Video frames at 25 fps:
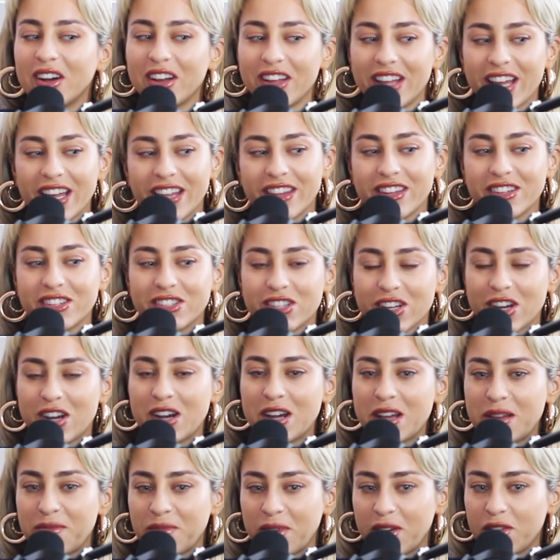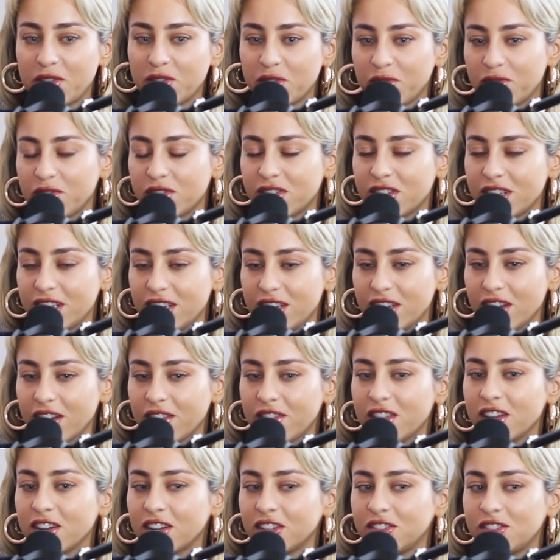at the time, I
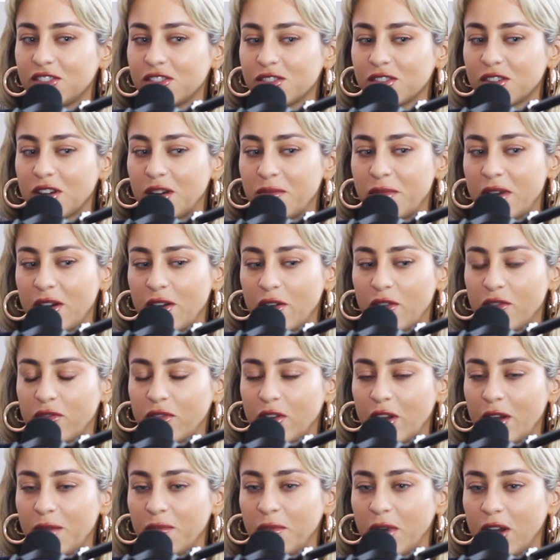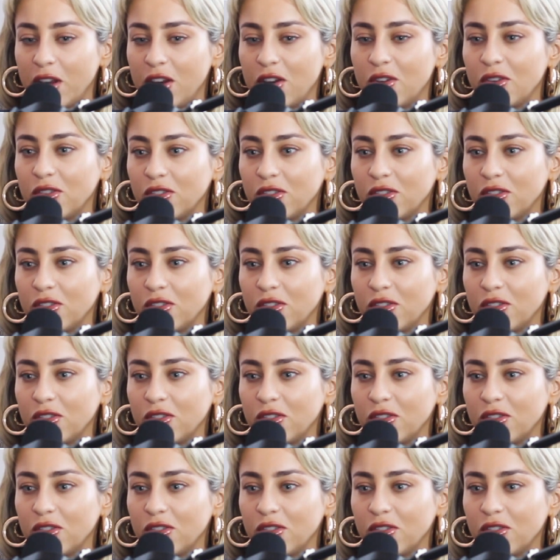think I'd just come out of like my